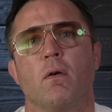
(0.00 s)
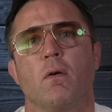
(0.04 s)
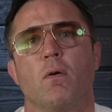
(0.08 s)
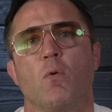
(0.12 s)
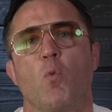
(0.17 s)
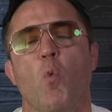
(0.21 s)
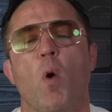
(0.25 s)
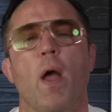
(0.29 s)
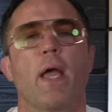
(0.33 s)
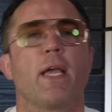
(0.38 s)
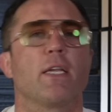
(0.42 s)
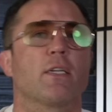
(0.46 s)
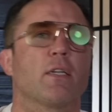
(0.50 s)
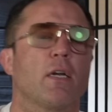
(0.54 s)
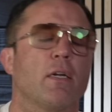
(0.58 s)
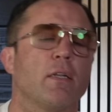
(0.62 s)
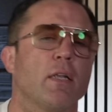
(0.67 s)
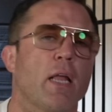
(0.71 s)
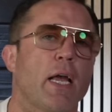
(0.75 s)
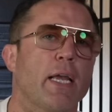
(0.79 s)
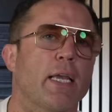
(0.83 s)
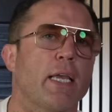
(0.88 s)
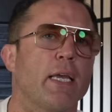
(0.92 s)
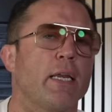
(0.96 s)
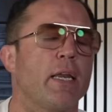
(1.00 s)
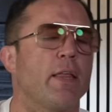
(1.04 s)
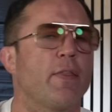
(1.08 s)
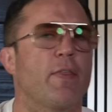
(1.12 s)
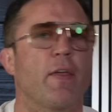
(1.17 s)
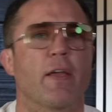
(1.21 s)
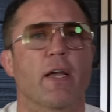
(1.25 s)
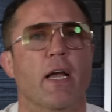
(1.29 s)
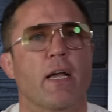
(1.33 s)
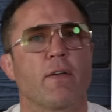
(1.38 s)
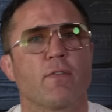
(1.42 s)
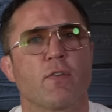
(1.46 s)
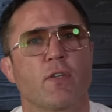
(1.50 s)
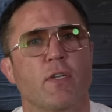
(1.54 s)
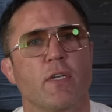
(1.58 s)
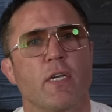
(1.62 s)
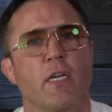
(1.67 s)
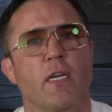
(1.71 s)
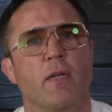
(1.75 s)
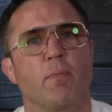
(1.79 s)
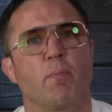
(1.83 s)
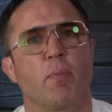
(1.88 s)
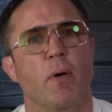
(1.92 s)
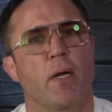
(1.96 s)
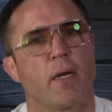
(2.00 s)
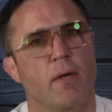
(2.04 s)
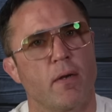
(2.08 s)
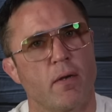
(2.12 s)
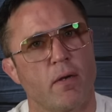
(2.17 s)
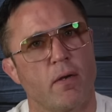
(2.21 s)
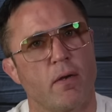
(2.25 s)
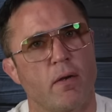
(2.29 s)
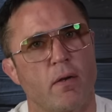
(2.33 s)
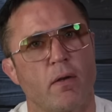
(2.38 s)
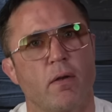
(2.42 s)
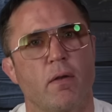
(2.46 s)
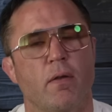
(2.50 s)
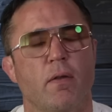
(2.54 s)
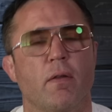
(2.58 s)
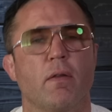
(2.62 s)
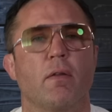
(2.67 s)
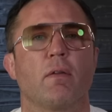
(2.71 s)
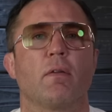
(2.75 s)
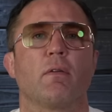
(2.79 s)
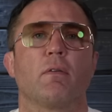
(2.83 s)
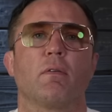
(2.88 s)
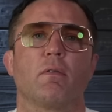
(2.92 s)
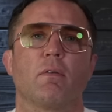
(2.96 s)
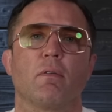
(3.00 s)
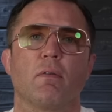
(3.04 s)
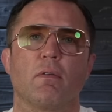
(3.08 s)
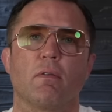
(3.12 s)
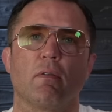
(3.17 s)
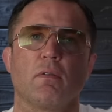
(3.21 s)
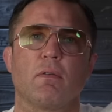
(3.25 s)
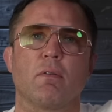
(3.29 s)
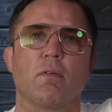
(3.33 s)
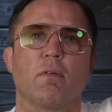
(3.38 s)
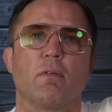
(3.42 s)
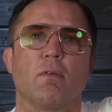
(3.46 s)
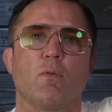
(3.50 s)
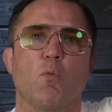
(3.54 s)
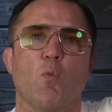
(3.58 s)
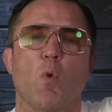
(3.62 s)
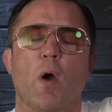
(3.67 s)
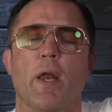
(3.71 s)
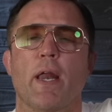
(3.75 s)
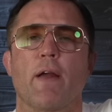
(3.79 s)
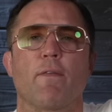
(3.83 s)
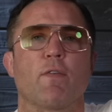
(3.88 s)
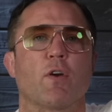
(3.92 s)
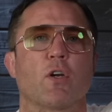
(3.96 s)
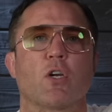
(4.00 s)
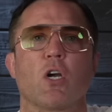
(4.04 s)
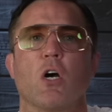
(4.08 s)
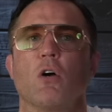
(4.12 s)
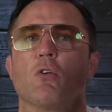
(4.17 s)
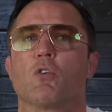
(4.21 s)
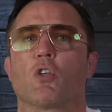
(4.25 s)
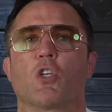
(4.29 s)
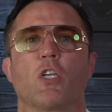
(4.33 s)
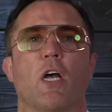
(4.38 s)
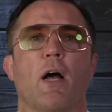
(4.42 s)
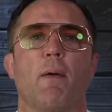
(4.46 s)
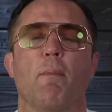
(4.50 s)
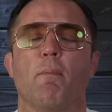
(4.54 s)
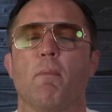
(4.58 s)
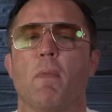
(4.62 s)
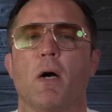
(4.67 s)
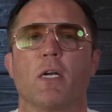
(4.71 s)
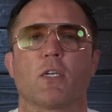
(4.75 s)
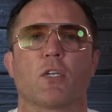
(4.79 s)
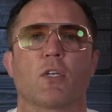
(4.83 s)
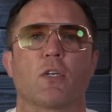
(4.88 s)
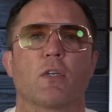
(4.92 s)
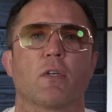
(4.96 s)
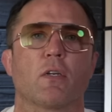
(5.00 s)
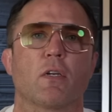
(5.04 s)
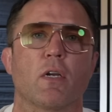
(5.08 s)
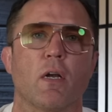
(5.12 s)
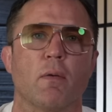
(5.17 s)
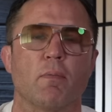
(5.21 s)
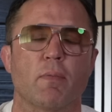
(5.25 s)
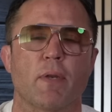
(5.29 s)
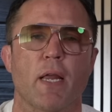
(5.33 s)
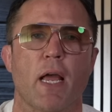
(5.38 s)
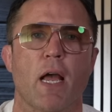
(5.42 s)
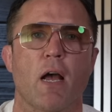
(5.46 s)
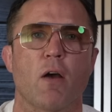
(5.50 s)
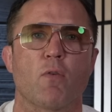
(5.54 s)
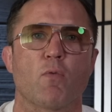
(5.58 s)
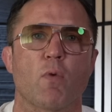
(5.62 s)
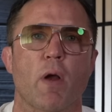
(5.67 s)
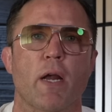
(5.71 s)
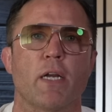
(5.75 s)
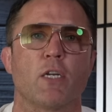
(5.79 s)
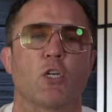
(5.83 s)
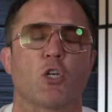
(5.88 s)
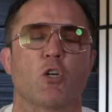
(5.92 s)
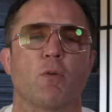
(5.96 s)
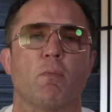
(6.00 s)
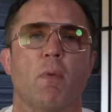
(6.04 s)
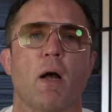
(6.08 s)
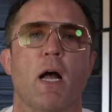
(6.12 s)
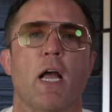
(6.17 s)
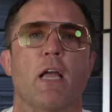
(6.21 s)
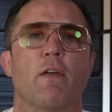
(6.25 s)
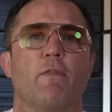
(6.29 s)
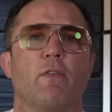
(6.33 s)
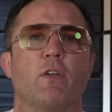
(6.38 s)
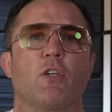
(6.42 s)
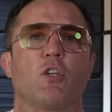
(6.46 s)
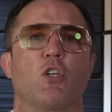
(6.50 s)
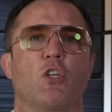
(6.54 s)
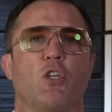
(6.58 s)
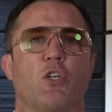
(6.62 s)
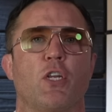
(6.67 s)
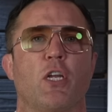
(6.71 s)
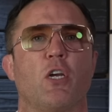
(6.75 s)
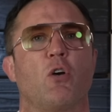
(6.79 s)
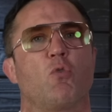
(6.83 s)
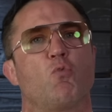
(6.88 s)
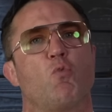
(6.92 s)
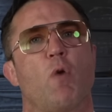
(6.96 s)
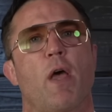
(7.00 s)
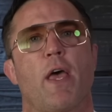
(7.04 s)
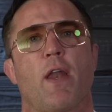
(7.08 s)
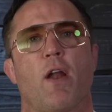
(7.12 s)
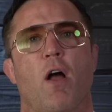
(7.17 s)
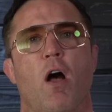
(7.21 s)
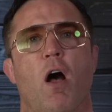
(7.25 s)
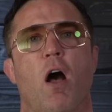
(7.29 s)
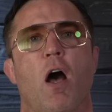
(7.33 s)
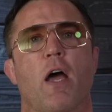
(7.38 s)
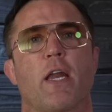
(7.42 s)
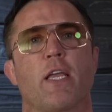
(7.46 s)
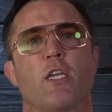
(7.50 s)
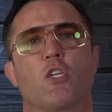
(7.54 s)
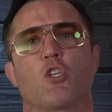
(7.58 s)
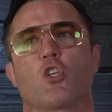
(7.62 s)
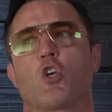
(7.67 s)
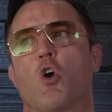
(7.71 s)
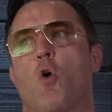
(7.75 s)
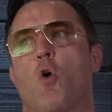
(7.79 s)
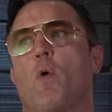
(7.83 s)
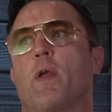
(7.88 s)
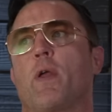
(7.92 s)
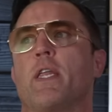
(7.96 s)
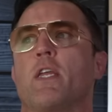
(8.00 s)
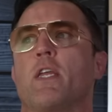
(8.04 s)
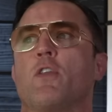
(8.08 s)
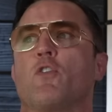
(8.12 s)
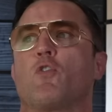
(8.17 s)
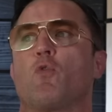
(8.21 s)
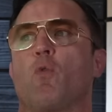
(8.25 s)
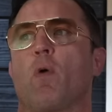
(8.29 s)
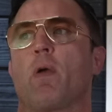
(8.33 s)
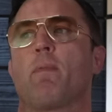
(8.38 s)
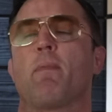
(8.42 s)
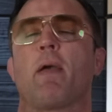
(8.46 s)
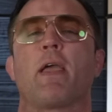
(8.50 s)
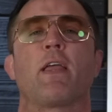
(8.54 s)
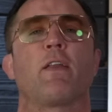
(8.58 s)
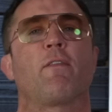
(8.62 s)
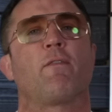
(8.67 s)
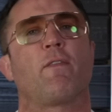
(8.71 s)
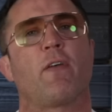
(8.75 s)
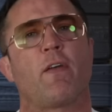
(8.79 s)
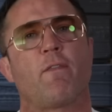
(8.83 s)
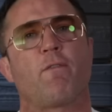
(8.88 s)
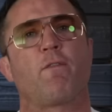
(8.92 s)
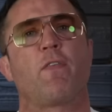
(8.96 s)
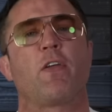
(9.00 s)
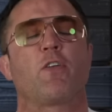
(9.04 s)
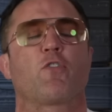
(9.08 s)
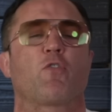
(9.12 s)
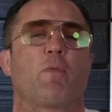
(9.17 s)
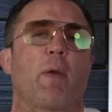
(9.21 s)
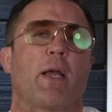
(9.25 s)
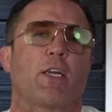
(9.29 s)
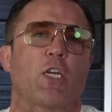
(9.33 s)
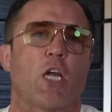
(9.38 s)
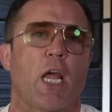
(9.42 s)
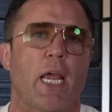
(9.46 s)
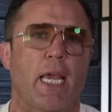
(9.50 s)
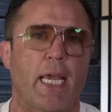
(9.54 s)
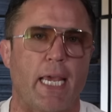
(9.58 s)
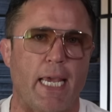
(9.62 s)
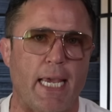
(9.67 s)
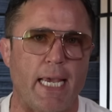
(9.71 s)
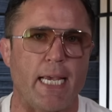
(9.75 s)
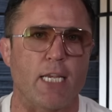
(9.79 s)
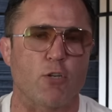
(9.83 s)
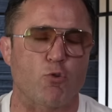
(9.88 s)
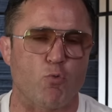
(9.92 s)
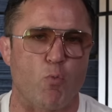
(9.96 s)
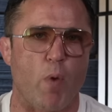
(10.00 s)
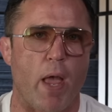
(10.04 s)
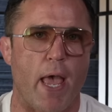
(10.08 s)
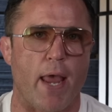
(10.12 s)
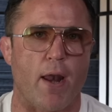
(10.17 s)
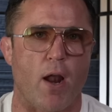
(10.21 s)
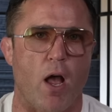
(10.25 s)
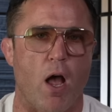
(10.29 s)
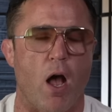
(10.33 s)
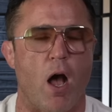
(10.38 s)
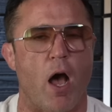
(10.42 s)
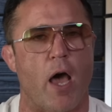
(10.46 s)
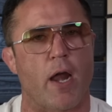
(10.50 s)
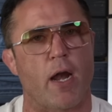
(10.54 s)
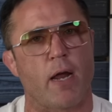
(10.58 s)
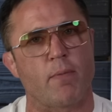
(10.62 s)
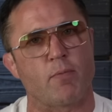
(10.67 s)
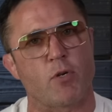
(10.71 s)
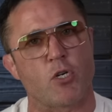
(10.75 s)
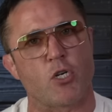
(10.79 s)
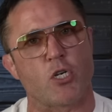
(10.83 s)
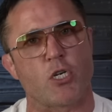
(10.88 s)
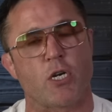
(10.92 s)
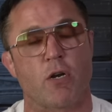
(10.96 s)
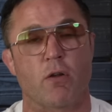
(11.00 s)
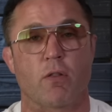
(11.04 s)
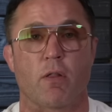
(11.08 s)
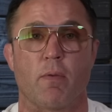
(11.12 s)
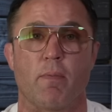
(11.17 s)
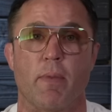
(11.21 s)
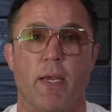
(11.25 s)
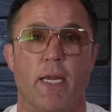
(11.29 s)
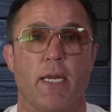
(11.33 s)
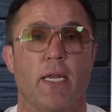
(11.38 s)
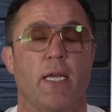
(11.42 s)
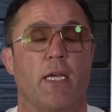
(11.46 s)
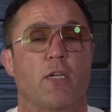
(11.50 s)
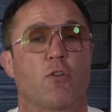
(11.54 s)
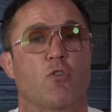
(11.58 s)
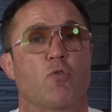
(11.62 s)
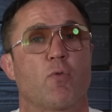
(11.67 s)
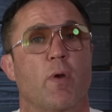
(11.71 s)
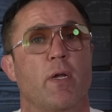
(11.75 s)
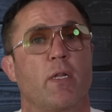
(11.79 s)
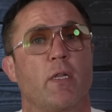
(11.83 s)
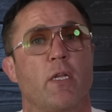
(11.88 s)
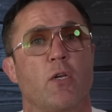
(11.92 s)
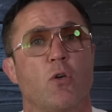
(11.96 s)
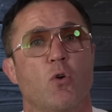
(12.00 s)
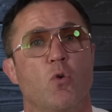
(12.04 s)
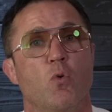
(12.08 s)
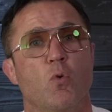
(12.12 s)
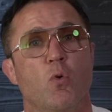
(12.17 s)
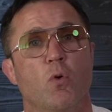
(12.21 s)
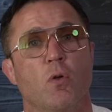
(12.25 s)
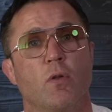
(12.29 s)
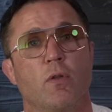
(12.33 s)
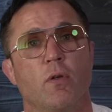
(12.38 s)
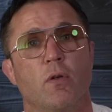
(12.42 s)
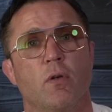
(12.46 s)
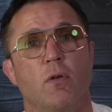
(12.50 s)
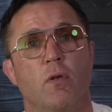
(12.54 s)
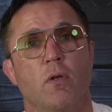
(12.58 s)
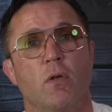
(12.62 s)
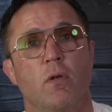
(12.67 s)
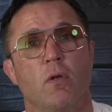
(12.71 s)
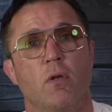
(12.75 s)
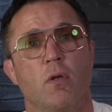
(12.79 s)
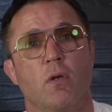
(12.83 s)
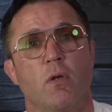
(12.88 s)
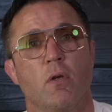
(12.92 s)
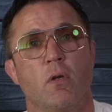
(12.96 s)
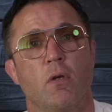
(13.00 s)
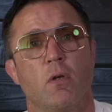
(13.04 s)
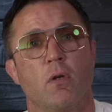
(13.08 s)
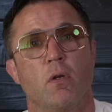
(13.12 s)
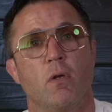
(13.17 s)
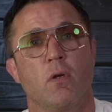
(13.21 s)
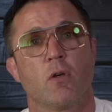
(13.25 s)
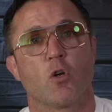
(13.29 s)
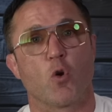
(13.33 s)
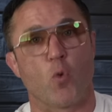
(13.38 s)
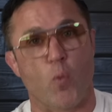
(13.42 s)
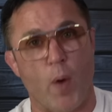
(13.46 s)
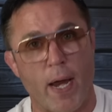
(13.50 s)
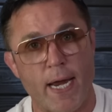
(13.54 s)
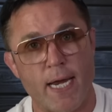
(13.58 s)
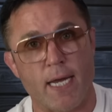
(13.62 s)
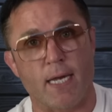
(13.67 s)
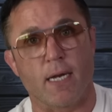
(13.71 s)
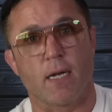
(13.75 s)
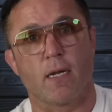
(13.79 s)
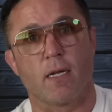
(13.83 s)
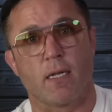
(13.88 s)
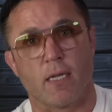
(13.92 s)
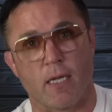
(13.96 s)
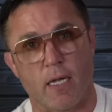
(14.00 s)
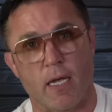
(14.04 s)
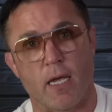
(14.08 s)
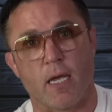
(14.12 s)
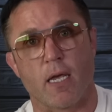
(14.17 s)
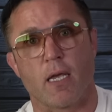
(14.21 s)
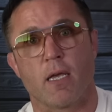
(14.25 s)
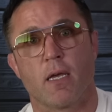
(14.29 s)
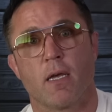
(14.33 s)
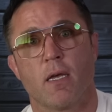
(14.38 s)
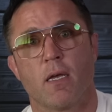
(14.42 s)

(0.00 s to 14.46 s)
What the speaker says: ways unlike anything I've seen. But whatever goes up must come down, right? And Chimaev is still red hot. He's going into a main event feature match. He's red hot. I'm just sharing, the media has greatly cooled. Greatly.